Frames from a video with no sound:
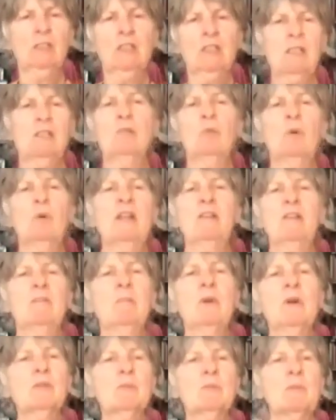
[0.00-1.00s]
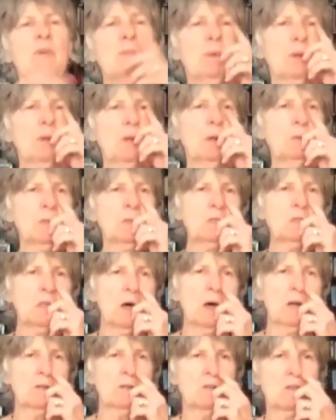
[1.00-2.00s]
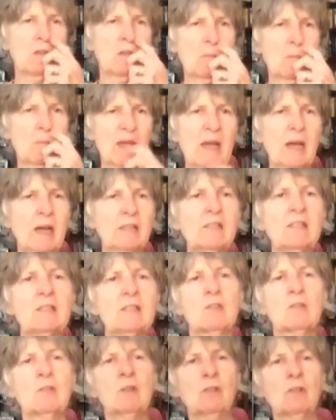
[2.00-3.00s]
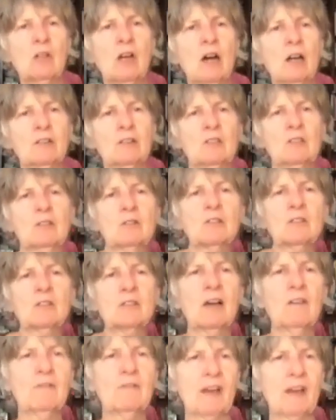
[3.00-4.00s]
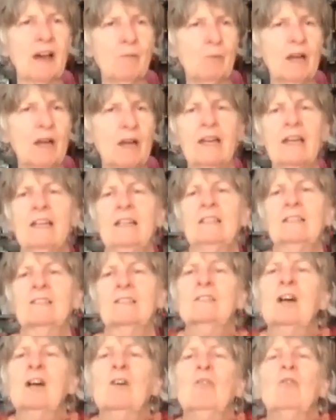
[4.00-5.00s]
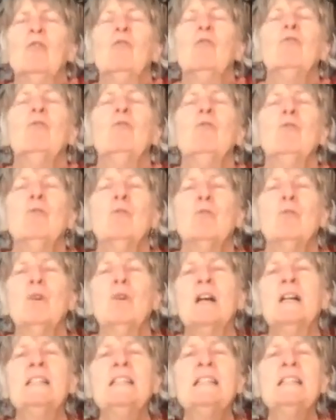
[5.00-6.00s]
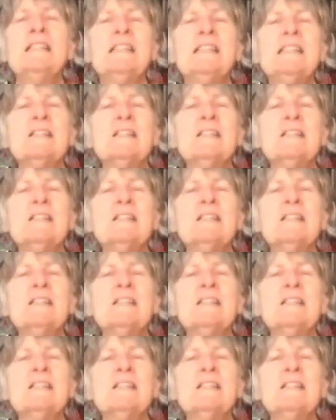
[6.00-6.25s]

way that most people only talk to their pets. You can talk to yourself that way. Oh, honey,